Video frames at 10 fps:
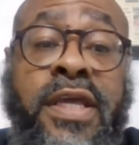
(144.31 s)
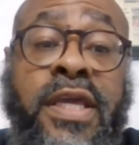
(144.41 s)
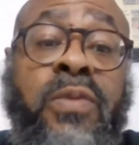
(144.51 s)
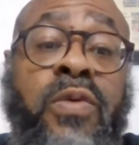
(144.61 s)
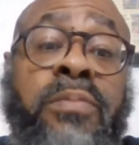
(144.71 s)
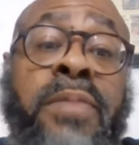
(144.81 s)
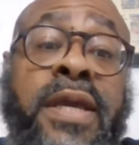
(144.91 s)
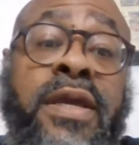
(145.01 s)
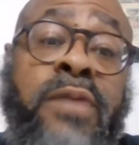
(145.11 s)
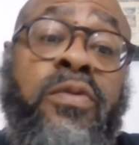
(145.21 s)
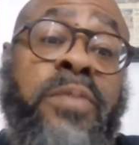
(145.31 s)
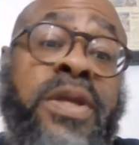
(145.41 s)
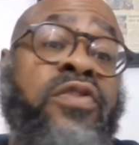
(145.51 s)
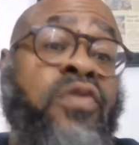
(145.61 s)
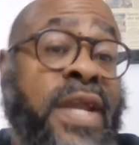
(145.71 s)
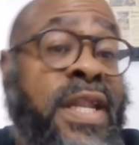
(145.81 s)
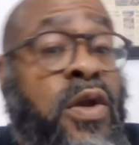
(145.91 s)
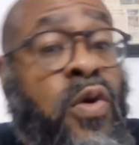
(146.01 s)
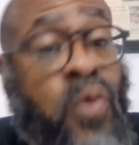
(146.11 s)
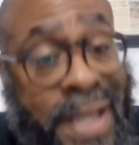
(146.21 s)
he would be
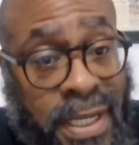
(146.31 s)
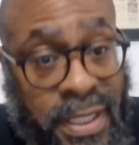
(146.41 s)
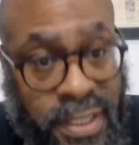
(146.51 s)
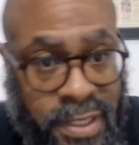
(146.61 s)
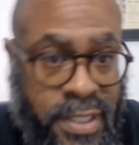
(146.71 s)
traded quickly.